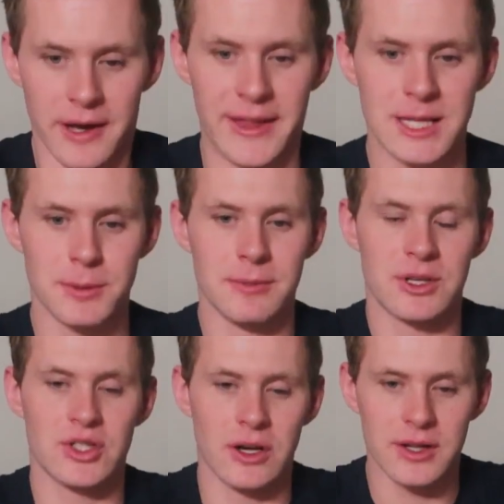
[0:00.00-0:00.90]
And that's pretty
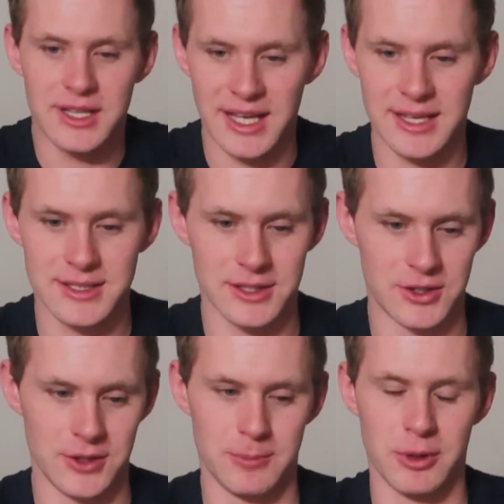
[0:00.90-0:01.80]
much all it takes
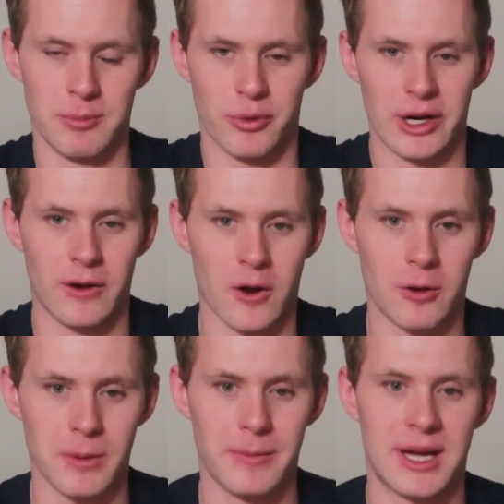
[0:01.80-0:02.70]
to put Braille on
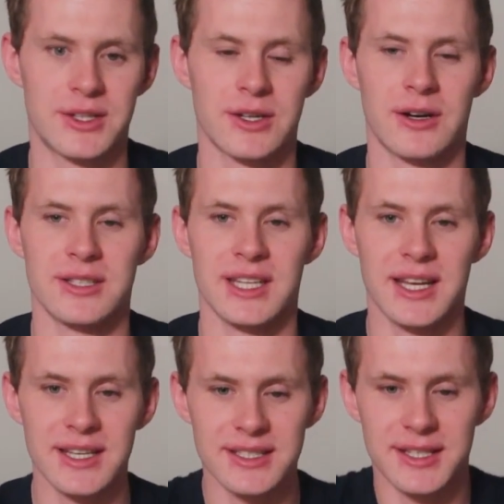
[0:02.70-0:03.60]
all my Magic cards.
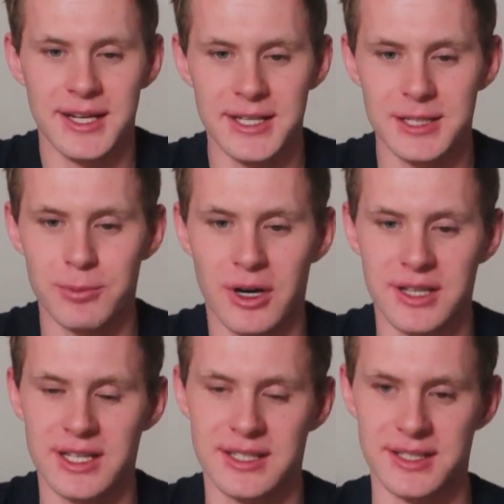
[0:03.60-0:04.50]
It is a tedious
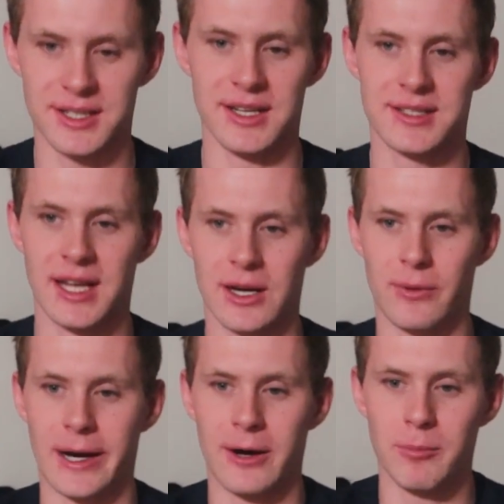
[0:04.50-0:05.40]
process, it does take a
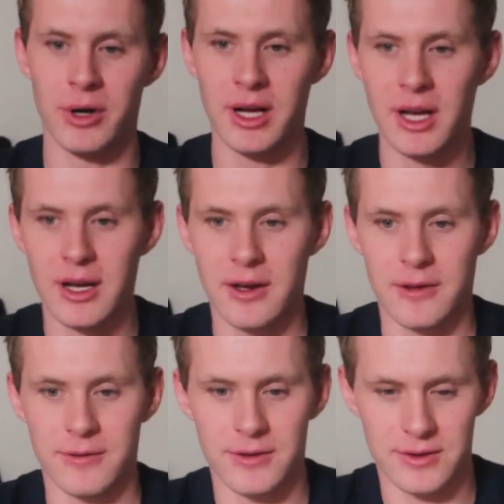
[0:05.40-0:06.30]
while, but
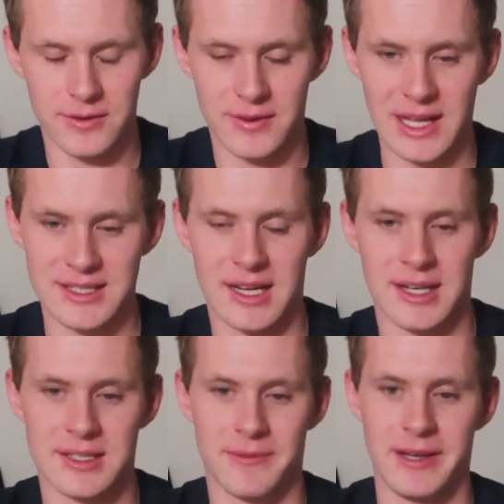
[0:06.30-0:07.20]
that's the
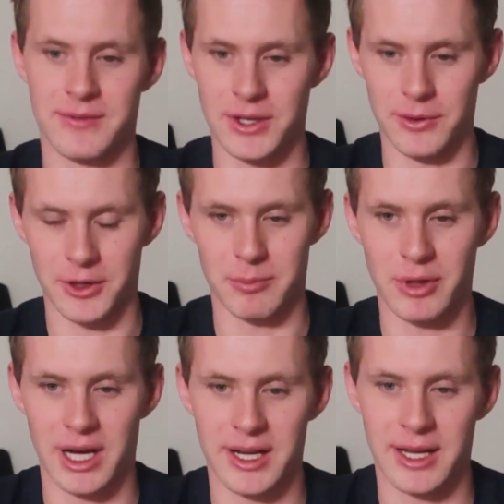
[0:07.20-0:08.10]
kind of stuff you have to do when you're
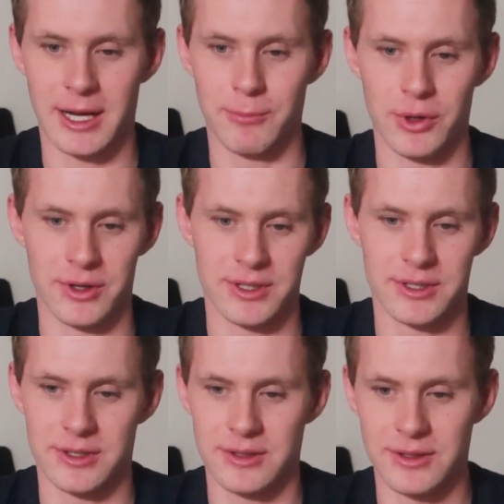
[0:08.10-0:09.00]
blind, and I'm willing
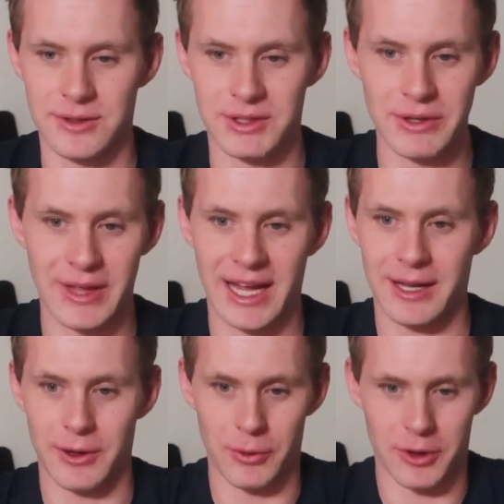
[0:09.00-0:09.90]
to do
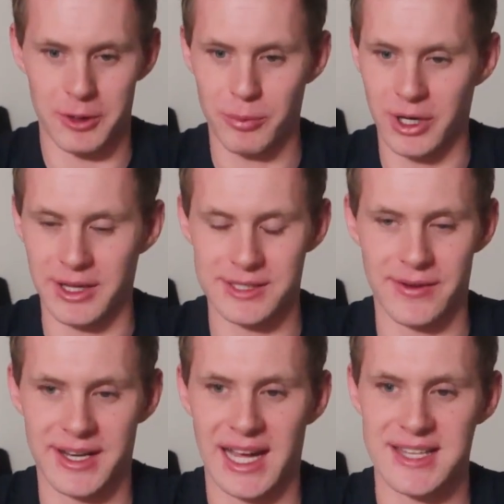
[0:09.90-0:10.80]
that in order to play this
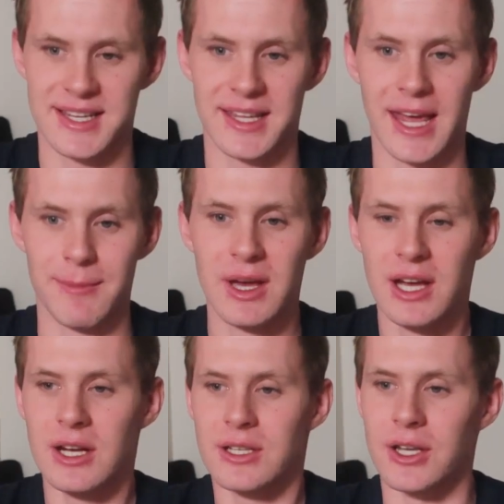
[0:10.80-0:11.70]
fantastic game.
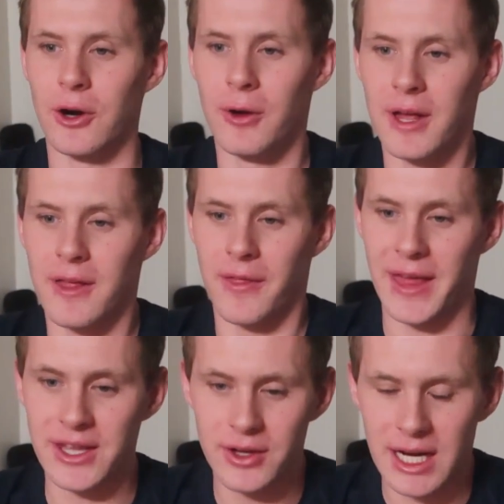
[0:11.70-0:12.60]
So
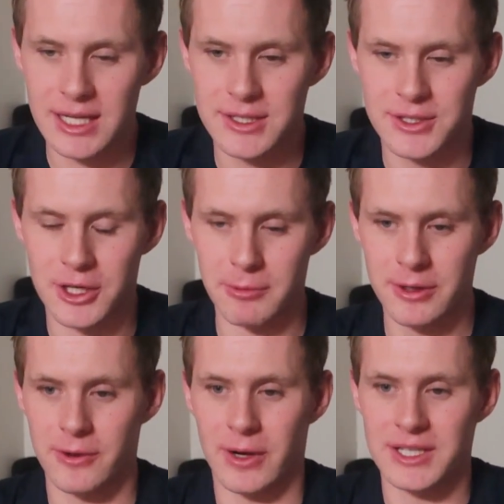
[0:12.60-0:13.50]
Thank you guys so much
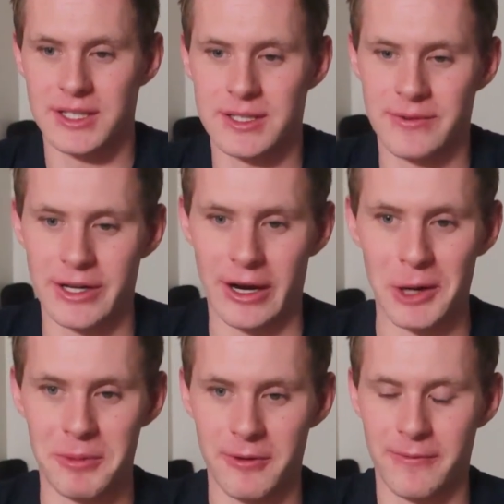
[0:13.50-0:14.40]
for watching this video. I
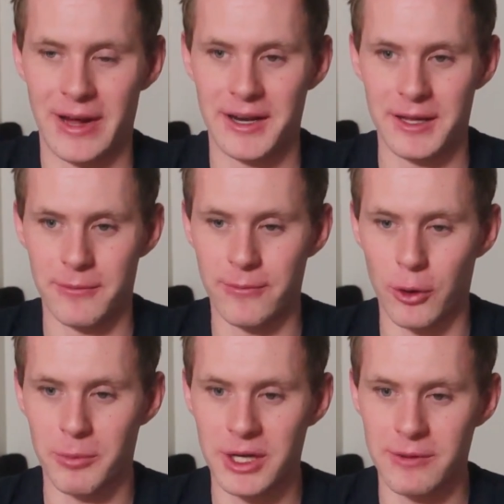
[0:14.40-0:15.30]
hope you found it
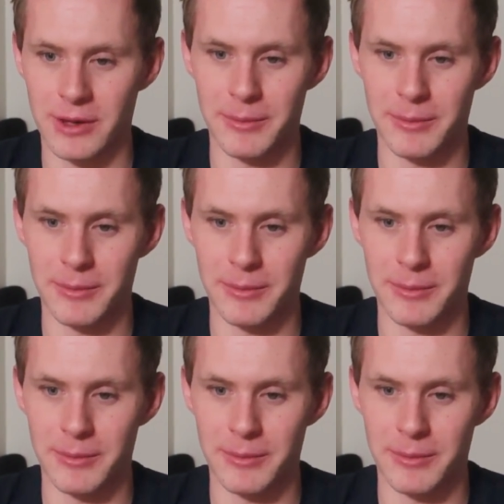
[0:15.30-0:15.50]
informative.